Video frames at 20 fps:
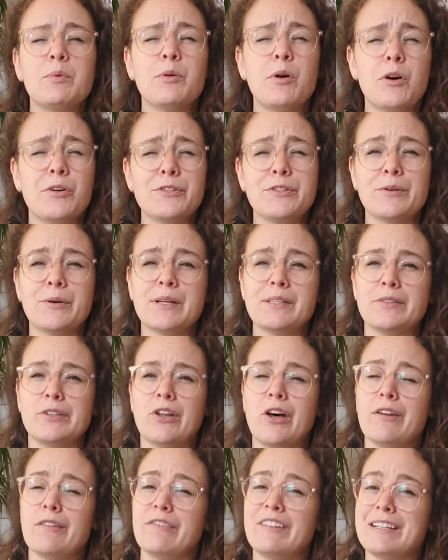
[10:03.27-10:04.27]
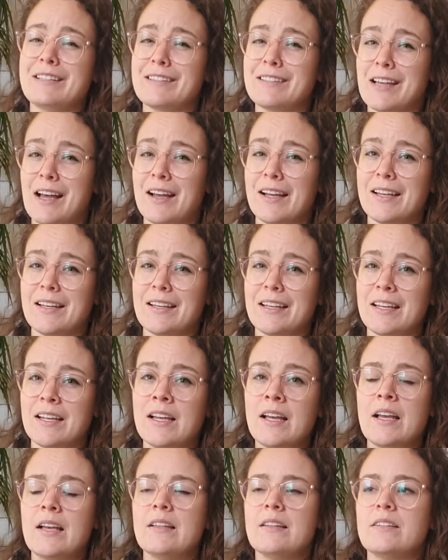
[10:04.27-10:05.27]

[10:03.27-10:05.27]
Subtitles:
also has a lot of anxiety.